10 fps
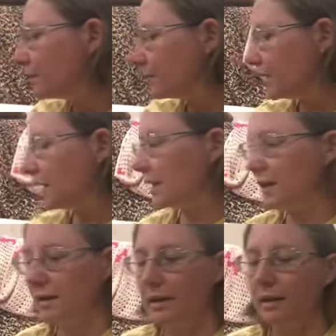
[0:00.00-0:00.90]
What
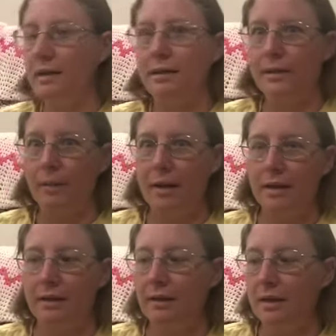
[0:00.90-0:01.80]
is this one?
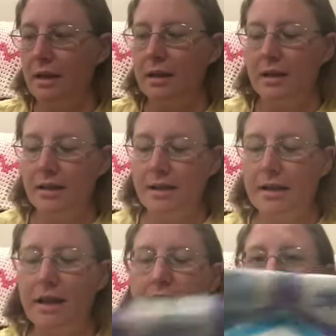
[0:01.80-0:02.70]
This is
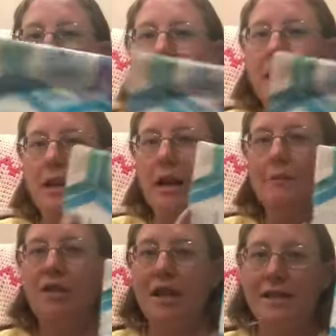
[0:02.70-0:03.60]
another
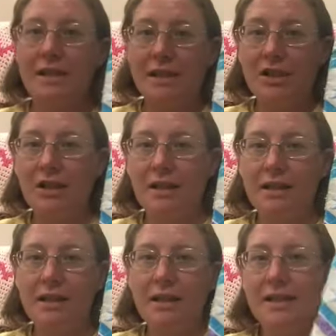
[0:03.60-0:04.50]
Jan
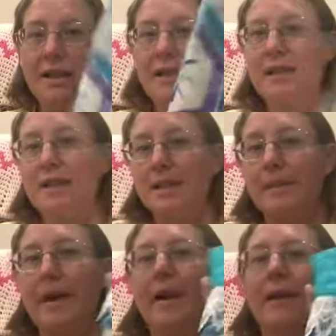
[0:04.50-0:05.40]
Stitching Necessities
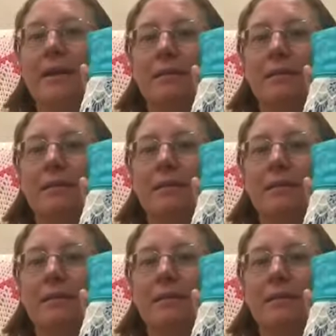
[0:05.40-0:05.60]
bag.